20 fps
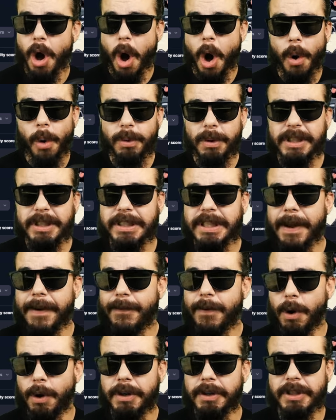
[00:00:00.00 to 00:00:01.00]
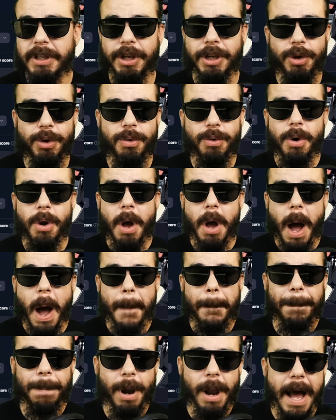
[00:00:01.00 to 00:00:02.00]
Only stay focused on you
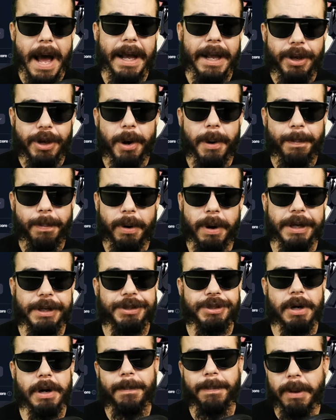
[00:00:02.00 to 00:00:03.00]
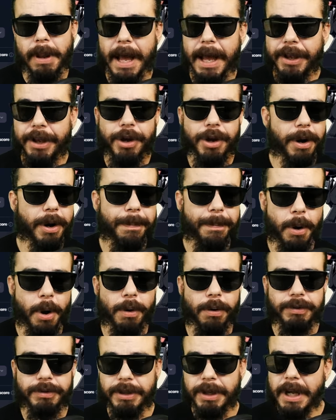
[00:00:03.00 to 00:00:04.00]
applying your pressure, applying your
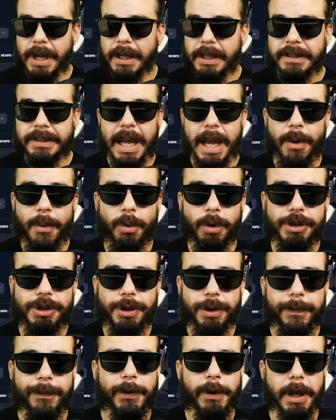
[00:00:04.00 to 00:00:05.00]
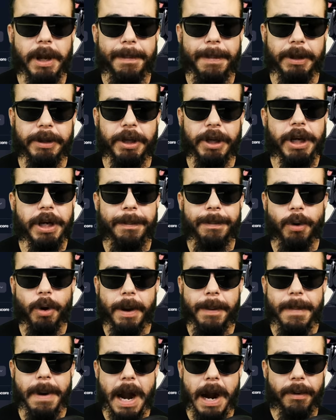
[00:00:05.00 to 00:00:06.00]
posts, saying what you feel about the good boy
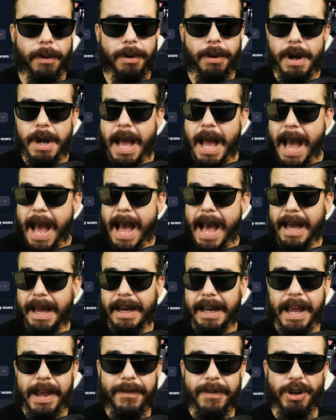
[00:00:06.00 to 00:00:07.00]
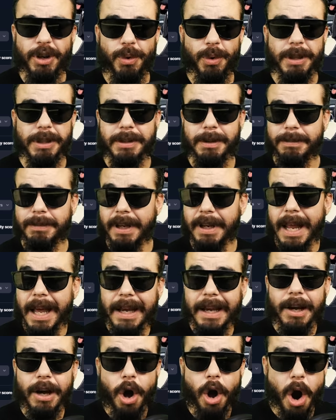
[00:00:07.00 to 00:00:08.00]
Myro, and even doing something
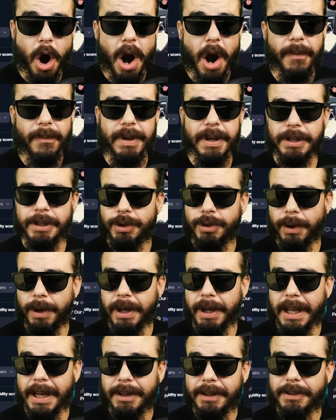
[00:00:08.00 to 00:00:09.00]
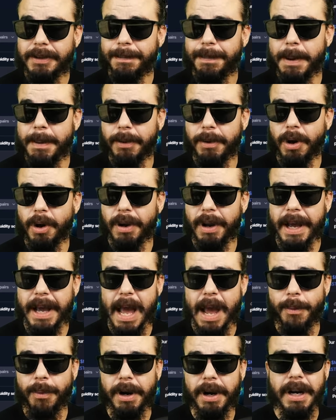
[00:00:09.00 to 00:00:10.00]
like Harvey is doing, letting some people know, like,
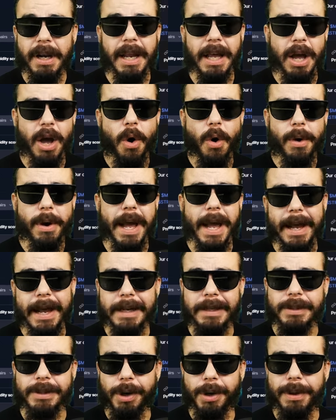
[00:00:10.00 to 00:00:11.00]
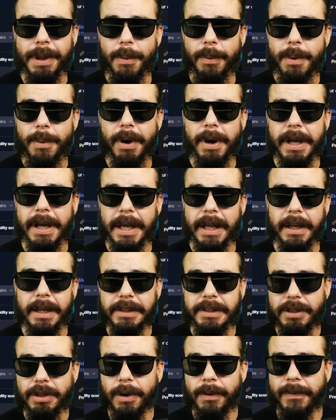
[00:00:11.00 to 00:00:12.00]
hey, we're going to let OKX know that we want to get
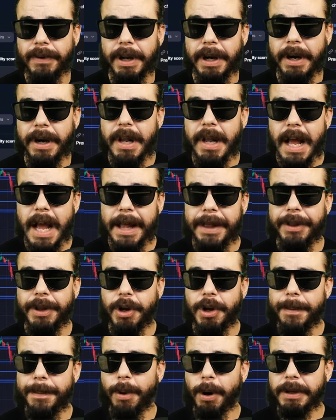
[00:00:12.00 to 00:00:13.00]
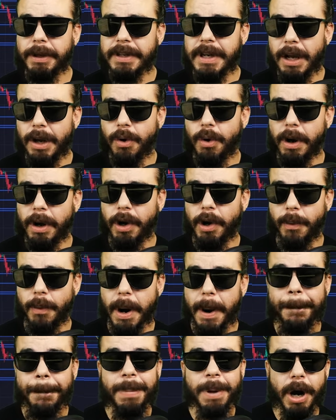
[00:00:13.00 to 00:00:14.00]
listed over there, and the good boy's not going
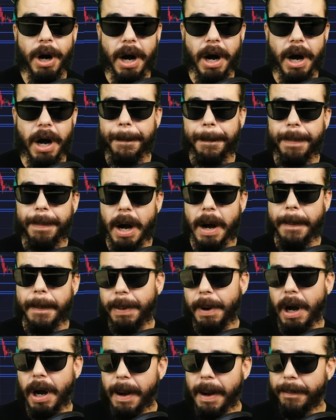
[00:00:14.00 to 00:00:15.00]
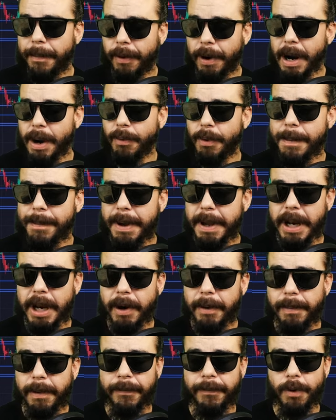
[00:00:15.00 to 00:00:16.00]
nowhere but up, up, up, right? been here
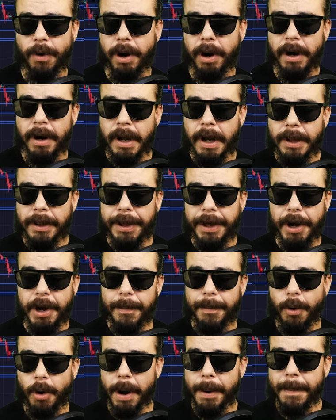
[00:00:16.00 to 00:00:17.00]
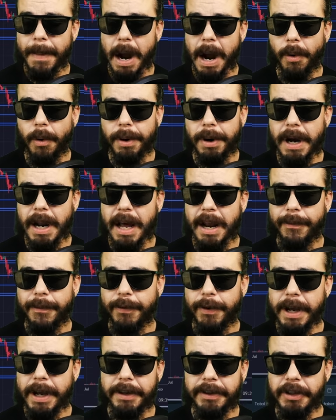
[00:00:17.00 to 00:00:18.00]
before, the good boy Myro. We're not
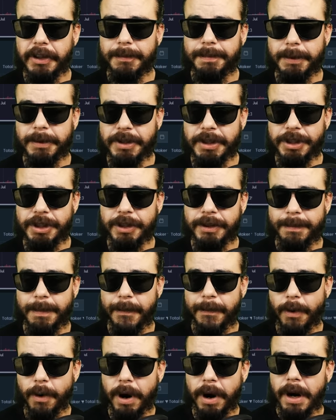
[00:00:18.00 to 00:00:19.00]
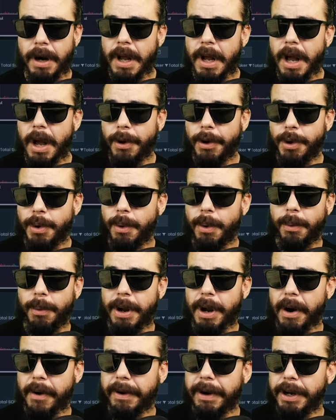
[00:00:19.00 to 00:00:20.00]
afraid of these positions before. We
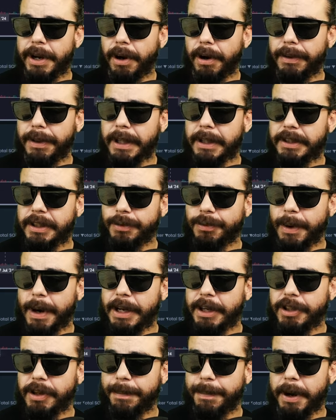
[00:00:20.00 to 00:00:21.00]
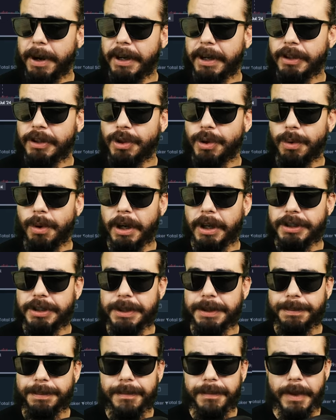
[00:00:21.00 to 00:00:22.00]
already know that this range up here in the
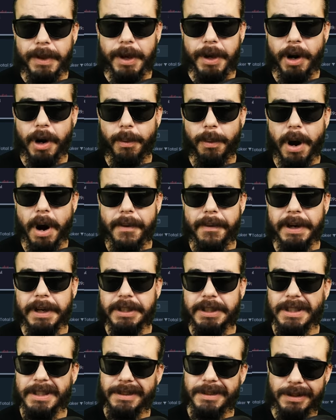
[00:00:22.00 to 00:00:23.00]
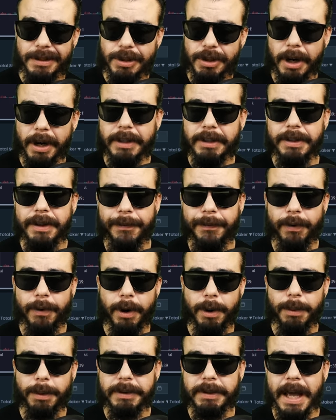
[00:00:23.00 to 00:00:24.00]
200, you know, we're already starting to
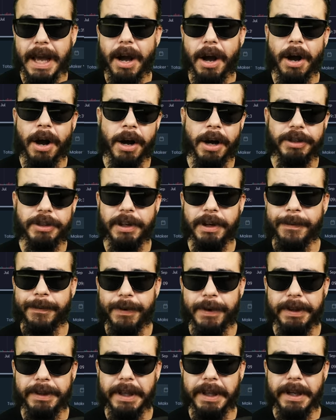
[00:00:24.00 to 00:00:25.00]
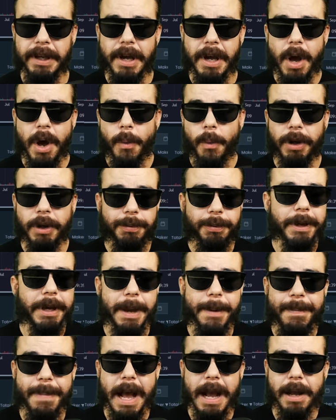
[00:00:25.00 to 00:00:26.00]
flirt with that 150. Once we
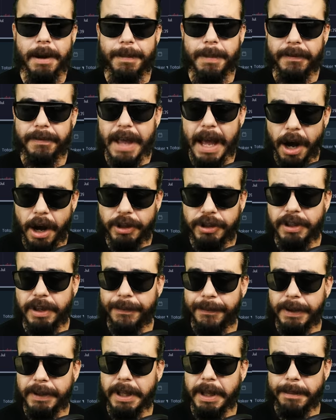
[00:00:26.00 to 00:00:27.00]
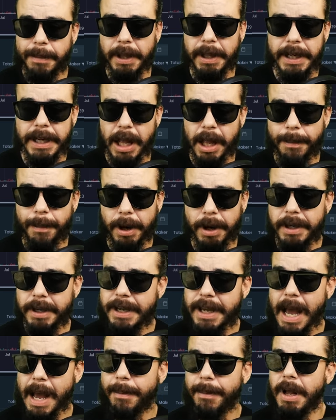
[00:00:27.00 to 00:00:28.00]
get back above that $150 million market
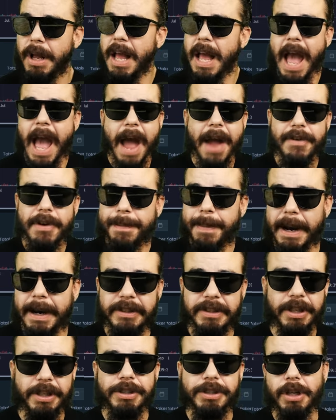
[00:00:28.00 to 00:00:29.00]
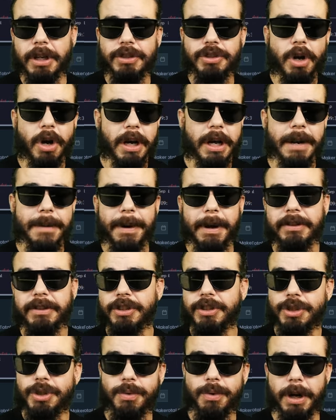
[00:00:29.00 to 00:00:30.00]
cap, everybody's going to start talking about the
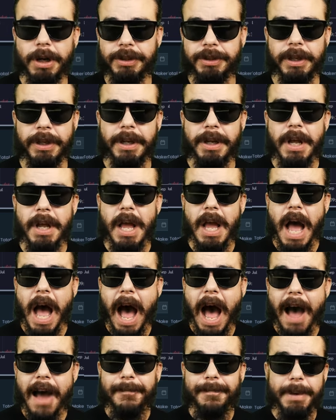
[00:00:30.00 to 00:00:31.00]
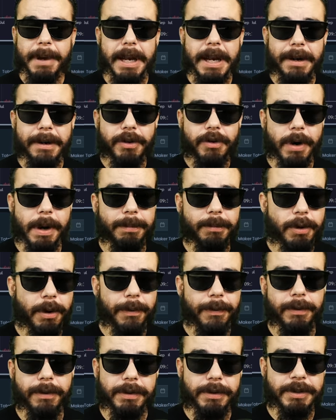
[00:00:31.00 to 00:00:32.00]
200. I've been in
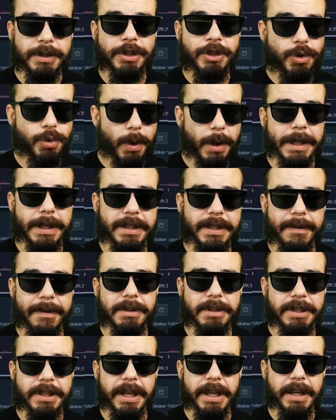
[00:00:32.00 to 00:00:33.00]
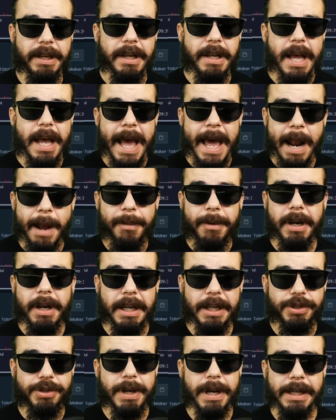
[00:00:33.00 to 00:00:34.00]
crypto since 2017, and I'm going to
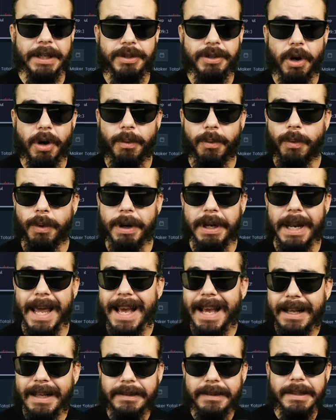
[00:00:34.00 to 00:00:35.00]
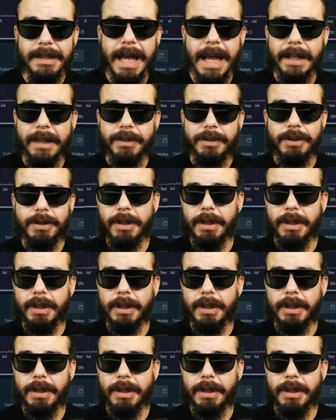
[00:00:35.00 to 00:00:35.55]
let you guys know when it gets in that.